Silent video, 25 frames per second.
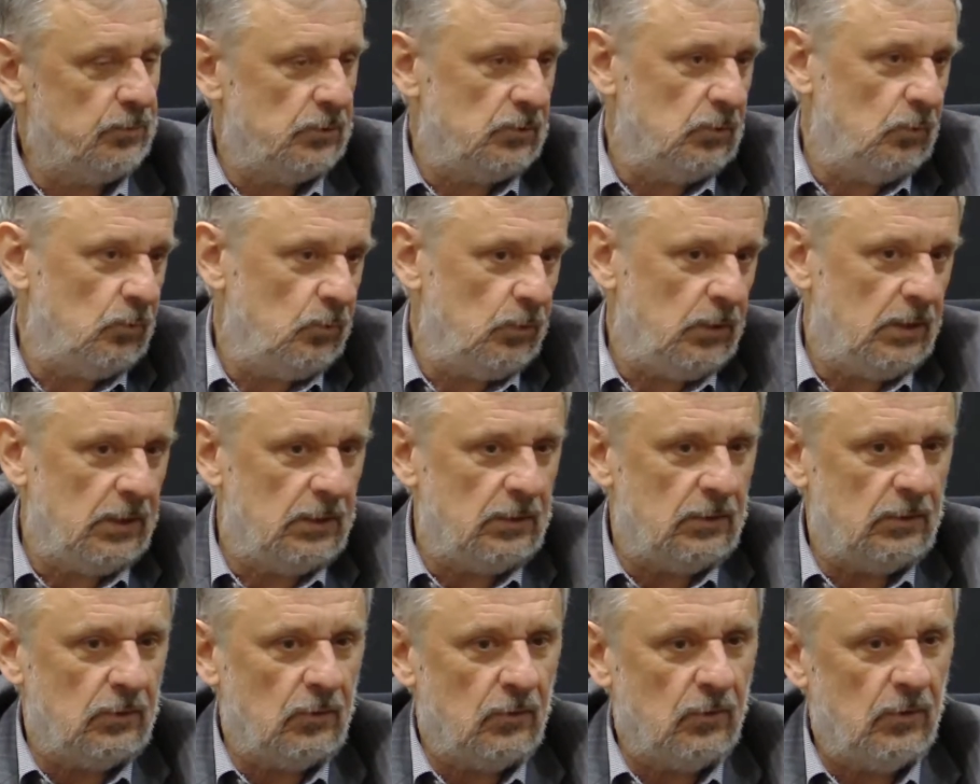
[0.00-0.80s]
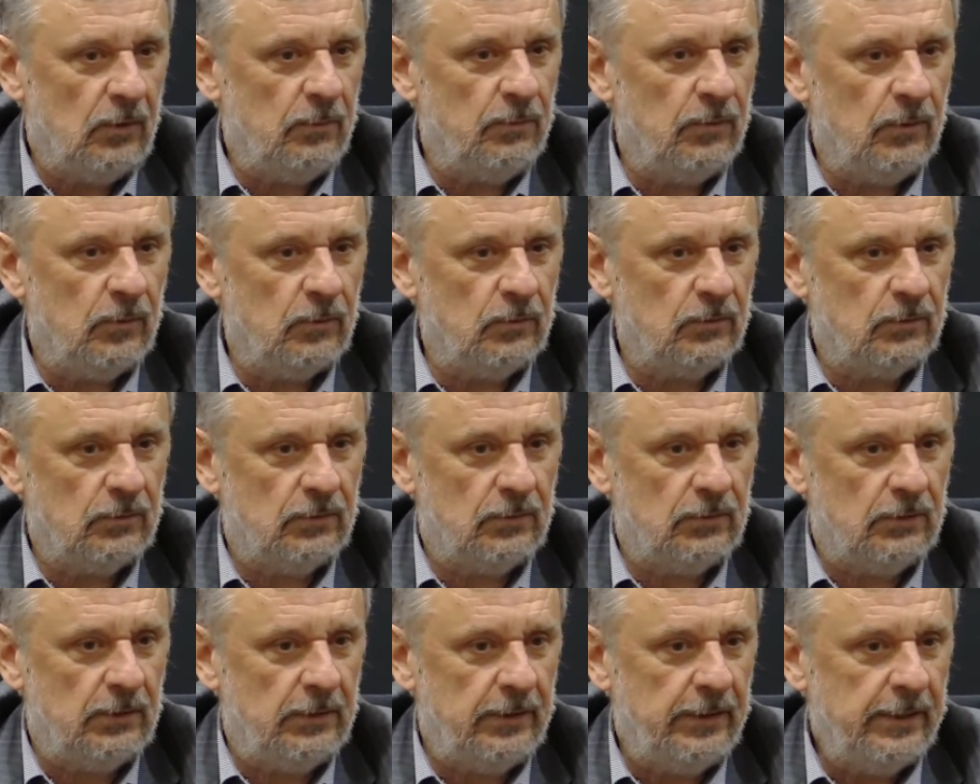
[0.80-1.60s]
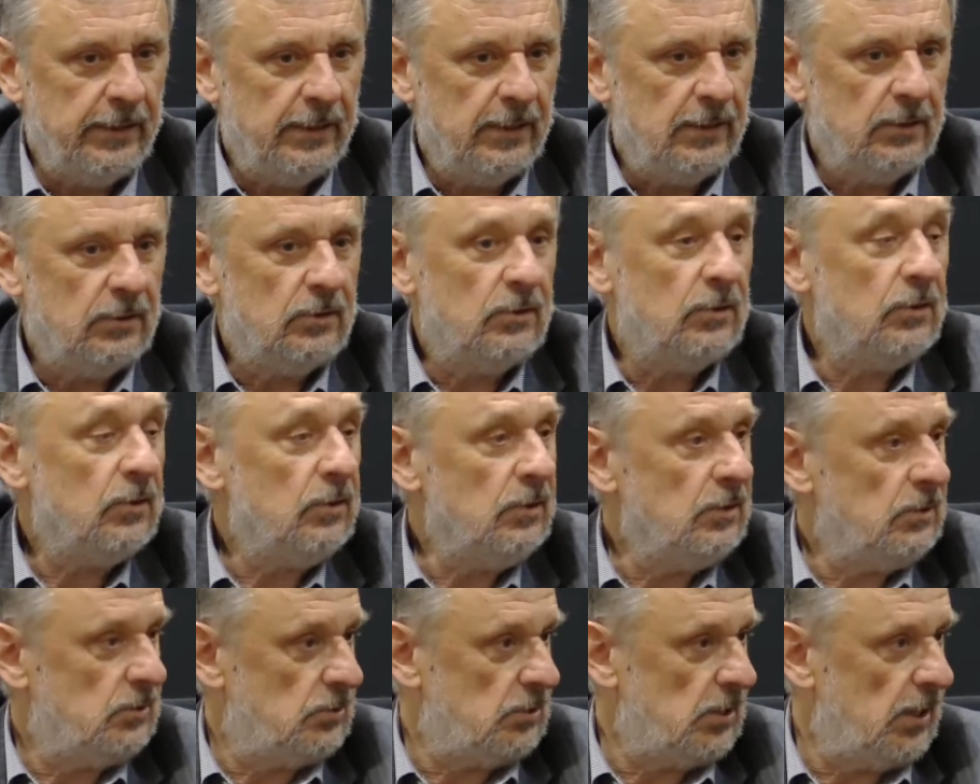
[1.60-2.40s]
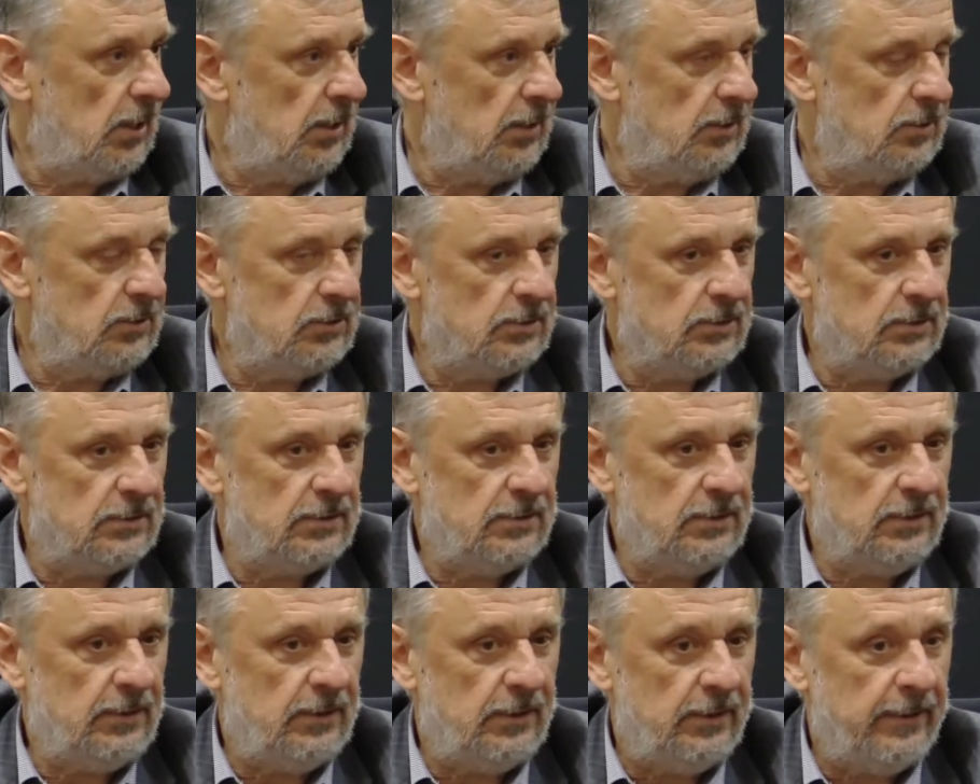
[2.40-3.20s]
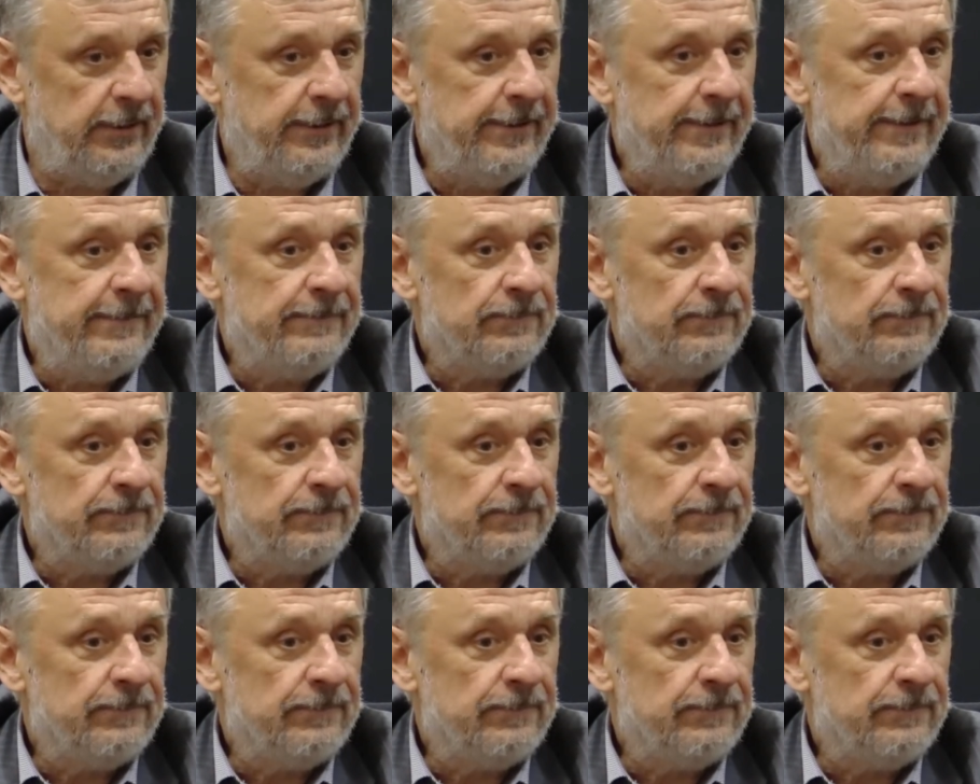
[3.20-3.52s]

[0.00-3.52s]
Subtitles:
So we can talk about 3 challenges here.